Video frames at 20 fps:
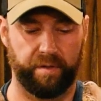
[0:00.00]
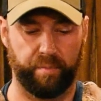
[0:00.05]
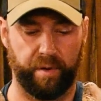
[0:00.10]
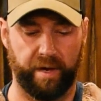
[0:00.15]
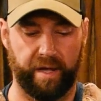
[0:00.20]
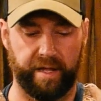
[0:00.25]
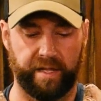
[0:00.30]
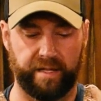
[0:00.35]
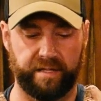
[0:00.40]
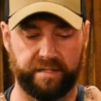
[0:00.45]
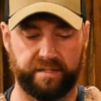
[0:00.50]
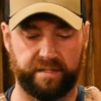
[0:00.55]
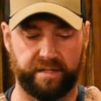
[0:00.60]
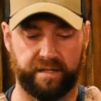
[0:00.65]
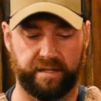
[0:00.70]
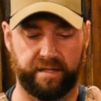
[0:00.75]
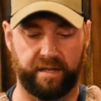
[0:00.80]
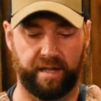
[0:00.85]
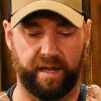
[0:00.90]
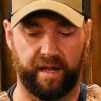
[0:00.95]
by
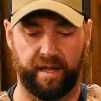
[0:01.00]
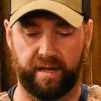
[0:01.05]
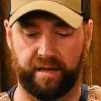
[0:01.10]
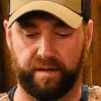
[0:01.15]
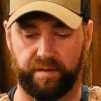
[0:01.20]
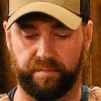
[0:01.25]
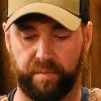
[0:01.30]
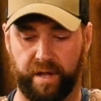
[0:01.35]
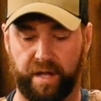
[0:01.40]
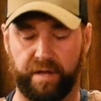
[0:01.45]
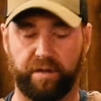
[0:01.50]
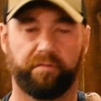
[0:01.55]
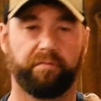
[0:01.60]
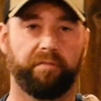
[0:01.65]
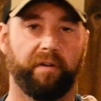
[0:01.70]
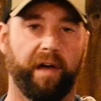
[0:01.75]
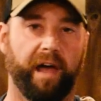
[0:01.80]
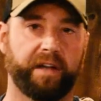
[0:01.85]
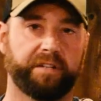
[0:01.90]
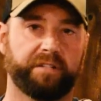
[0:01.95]
Easton and
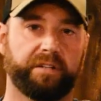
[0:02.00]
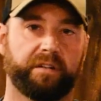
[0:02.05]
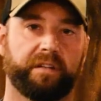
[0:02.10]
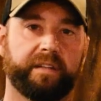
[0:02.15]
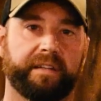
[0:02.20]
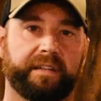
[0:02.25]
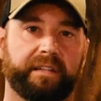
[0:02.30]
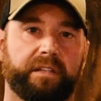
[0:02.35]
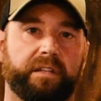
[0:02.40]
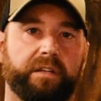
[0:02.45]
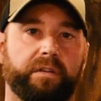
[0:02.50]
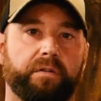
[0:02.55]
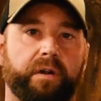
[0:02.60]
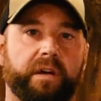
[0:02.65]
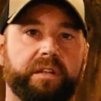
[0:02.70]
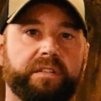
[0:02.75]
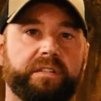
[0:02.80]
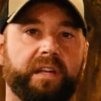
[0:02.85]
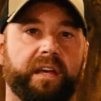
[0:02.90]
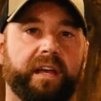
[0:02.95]
manufactured in the
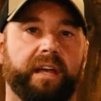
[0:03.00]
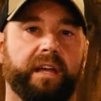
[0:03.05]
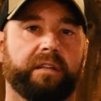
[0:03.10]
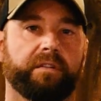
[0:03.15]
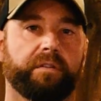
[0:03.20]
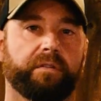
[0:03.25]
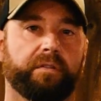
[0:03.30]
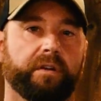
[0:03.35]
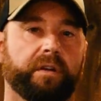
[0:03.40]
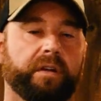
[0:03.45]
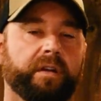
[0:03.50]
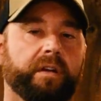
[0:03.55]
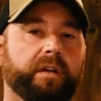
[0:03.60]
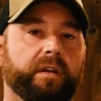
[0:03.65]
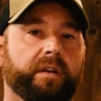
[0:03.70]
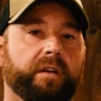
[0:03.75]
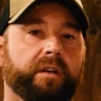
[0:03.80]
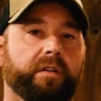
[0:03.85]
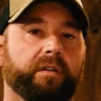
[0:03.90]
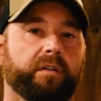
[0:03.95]
USA. They're
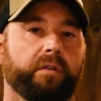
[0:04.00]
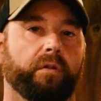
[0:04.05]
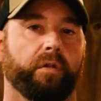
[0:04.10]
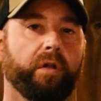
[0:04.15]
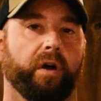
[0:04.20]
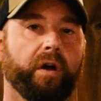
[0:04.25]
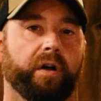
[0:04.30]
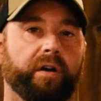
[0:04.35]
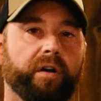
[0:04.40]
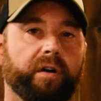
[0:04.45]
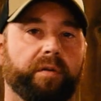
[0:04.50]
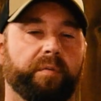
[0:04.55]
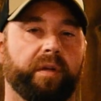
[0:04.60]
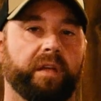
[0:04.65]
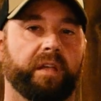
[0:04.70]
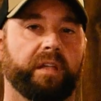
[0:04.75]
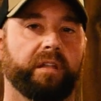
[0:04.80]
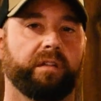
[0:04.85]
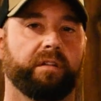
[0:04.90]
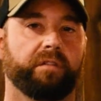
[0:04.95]
no longer
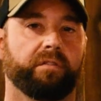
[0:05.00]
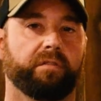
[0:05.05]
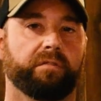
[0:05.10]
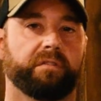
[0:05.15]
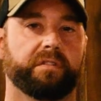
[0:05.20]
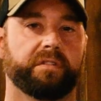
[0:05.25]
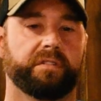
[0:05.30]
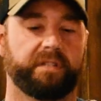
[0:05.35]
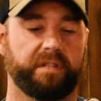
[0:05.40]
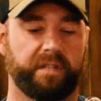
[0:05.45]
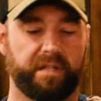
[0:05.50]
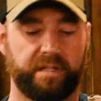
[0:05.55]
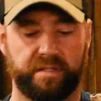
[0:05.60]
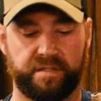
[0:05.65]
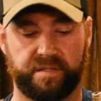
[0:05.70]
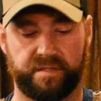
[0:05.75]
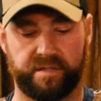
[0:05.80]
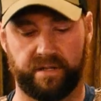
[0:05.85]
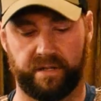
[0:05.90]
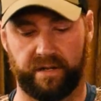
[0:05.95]
making these
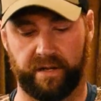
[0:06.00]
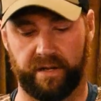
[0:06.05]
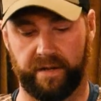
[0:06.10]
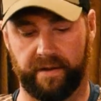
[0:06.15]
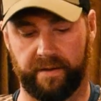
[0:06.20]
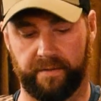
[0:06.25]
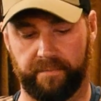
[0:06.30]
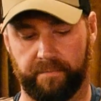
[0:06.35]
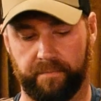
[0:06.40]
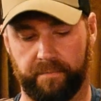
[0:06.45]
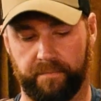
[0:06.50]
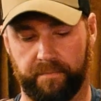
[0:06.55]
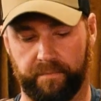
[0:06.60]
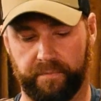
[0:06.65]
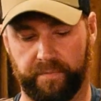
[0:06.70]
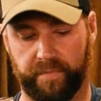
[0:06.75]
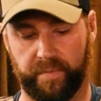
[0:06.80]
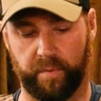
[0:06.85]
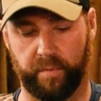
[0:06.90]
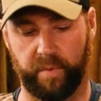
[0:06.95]
overseas.
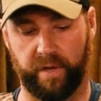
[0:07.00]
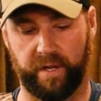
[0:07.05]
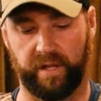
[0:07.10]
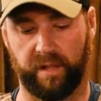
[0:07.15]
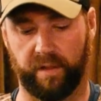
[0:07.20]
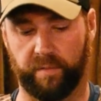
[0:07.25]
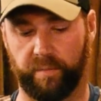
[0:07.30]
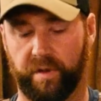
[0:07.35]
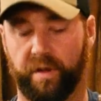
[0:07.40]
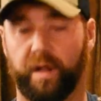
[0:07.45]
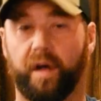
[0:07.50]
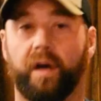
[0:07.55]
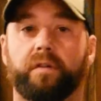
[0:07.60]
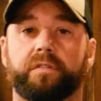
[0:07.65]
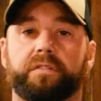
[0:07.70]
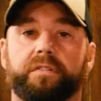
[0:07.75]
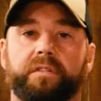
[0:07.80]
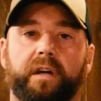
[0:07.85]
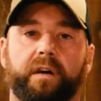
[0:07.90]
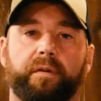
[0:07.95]
They're making them
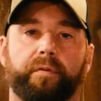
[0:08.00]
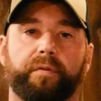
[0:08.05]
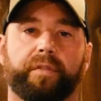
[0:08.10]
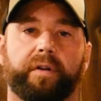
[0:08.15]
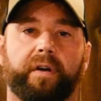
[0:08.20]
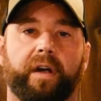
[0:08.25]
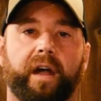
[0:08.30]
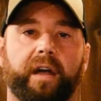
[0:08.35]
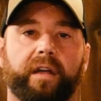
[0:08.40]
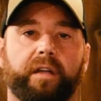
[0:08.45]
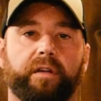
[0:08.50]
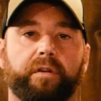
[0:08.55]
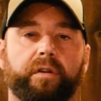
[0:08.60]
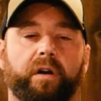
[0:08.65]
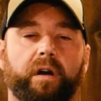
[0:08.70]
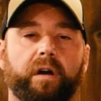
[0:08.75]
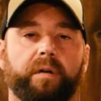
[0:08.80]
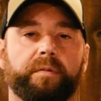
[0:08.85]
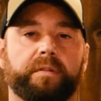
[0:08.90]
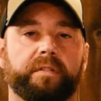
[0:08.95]
in-house now with their
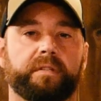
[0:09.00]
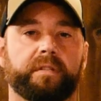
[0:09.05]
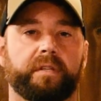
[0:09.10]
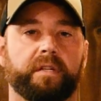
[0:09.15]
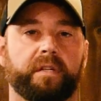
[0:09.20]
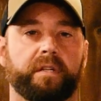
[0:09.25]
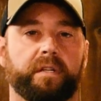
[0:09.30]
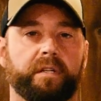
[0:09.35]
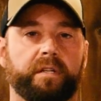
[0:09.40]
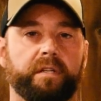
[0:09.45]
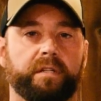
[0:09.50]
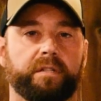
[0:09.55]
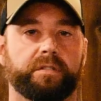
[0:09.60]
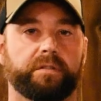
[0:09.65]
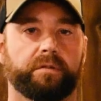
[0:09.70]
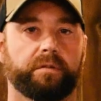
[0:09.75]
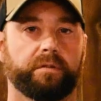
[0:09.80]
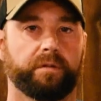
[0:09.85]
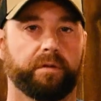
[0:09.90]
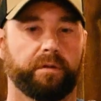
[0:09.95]
AccuCarbon.
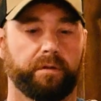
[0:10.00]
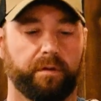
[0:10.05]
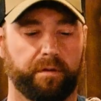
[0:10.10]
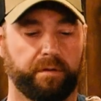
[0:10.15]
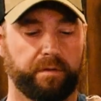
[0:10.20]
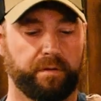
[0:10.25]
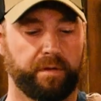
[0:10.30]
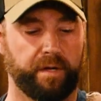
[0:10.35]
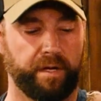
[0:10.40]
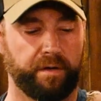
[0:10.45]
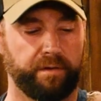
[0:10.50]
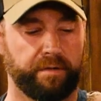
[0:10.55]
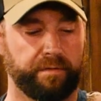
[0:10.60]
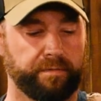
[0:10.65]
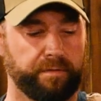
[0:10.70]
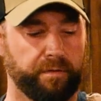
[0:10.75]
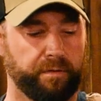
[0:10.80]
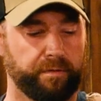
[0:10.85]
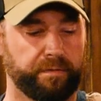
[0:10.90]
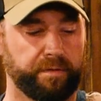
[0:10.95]
So go head
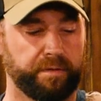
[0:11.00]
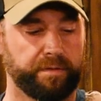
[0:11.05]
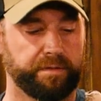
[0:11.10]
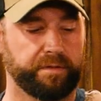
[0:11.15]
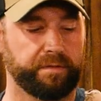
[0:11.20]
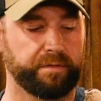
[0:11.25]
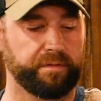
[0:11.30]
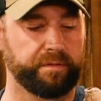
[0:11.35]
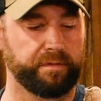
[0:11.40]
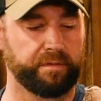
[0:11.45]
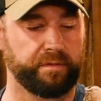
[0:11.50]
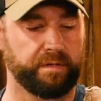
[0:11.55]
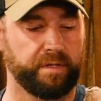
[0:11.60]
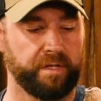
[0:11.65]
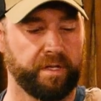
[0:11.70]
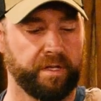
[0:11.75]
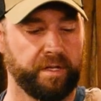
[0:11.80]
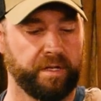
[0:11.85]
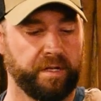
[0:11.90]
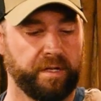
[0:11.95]
on over to
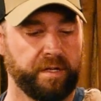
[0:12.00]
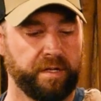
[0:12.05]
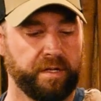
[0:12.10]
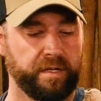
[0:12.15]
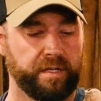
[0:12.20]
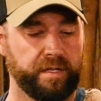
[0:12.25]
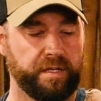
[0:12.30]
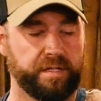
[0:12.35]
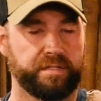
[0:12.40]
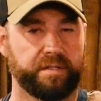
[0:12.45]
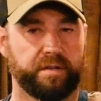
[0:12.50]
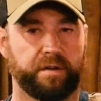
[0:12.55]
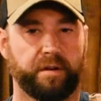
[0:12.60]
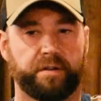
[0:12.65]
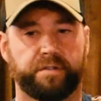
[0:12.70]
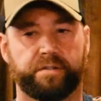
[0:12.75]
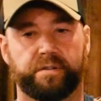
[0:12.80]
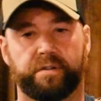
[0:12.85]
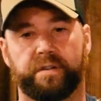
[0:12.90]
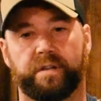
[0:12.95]

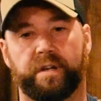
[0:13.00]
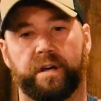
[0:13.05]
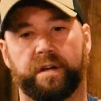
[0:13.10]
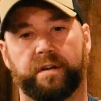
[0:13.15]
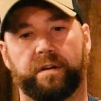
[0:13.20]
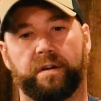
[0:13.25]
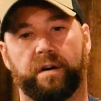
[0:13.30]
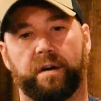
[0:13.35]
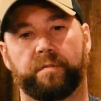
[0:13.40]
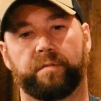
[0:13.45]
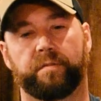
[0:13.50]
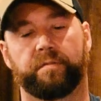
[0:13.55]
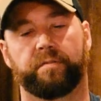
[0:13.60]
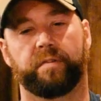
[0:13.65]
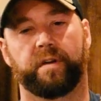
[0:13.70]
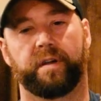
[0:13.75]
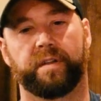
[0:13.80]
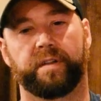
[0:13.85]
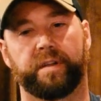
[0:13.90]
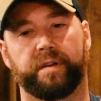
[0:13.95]
eastonarchery.com and
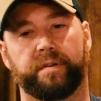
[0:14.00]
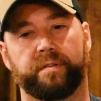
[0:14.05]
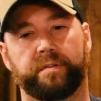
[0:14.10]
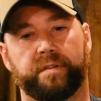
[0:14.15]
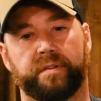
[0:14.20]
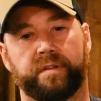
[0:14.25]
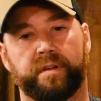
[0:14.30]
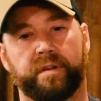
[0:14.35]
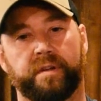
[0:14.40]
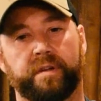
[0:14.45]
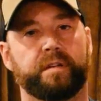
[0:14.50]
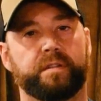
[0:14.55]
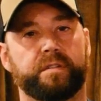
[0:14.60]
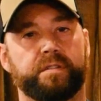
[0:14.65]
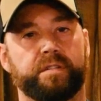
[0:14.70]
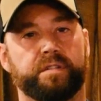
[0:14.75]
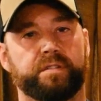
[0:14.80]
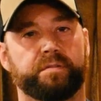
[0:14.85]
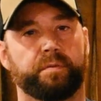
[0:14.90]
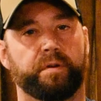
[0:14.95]
find out
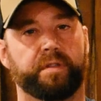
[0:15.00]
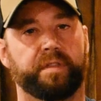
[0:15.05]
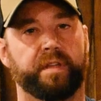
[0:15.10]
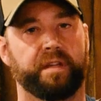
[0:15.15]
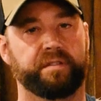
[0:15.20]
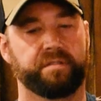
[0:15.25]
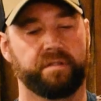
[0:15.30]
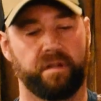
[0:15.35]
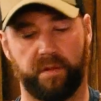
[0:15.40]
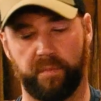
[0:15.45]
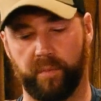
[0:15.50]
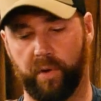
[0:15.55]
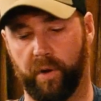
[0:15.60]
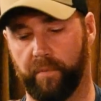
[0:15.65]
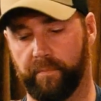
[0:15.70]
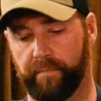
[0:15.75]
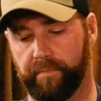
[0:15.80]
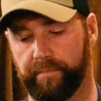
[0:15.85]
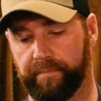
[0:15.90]
just what that's all about.